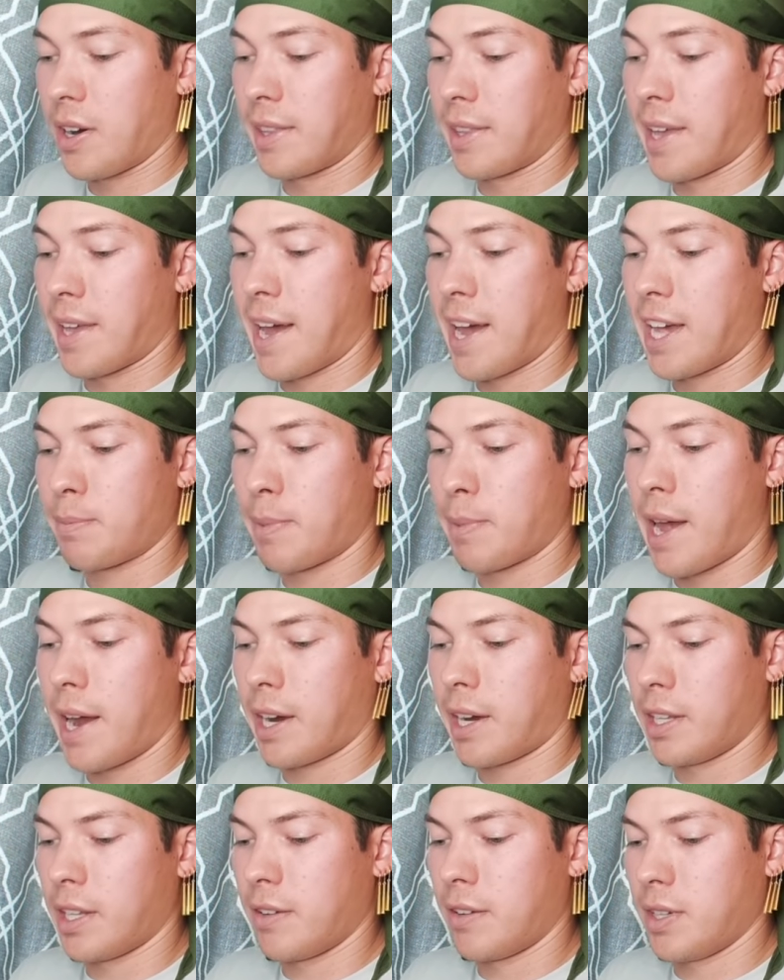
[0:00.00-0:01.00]
Alright, last pack,
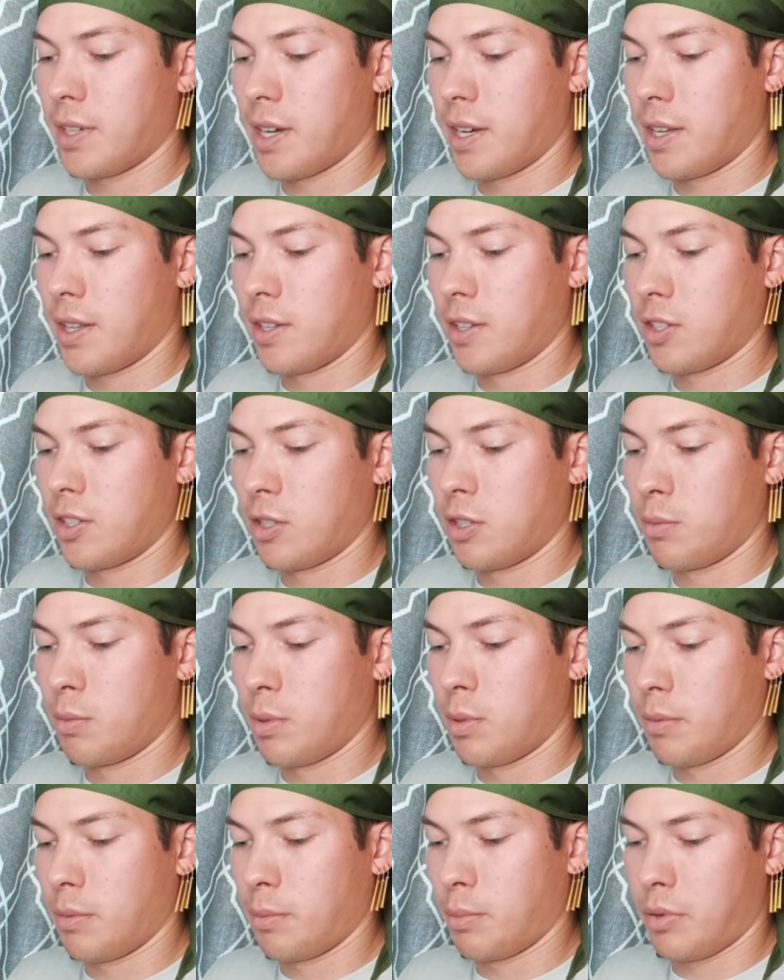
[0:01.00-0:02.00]
the left side. This has been a
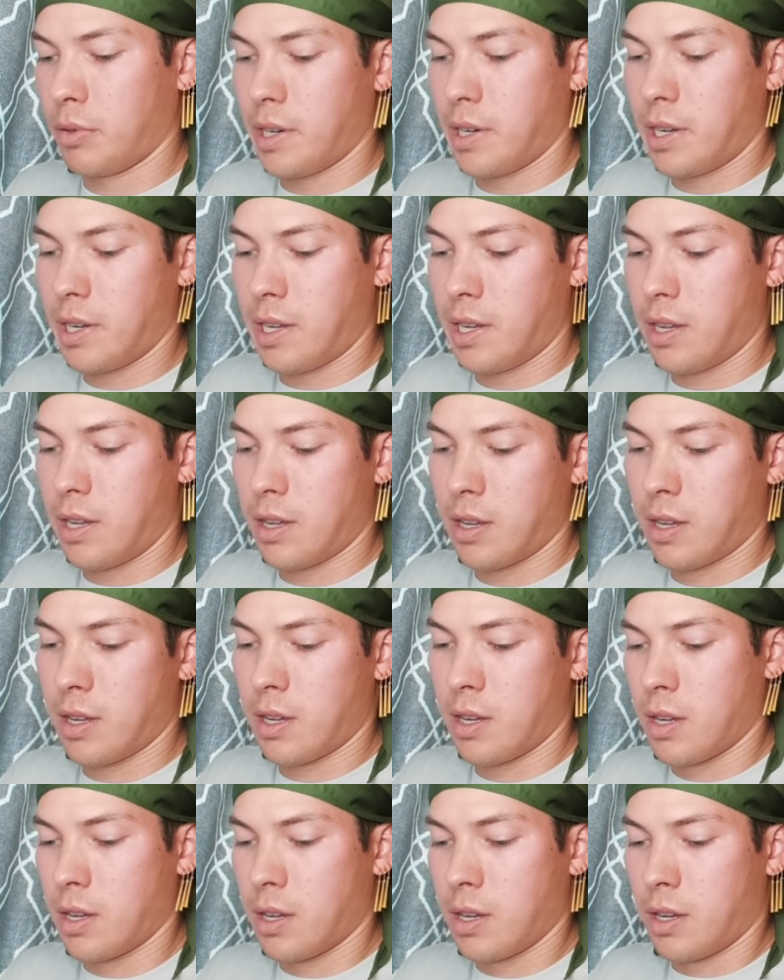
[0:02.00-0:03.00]
pretty
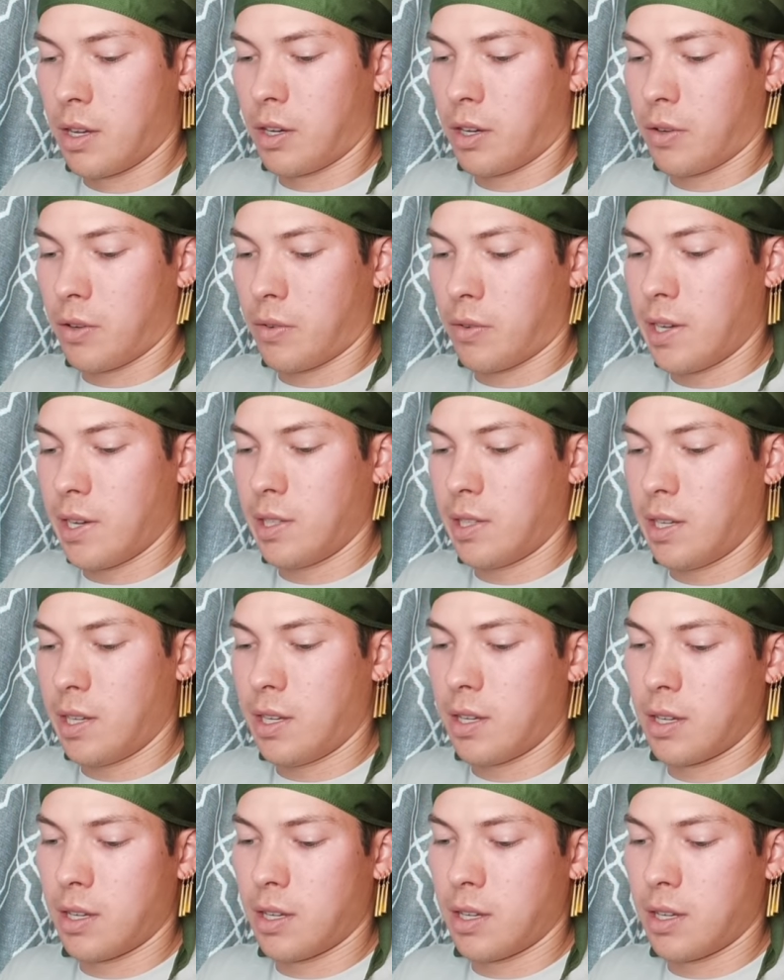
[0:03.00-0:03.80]
crazy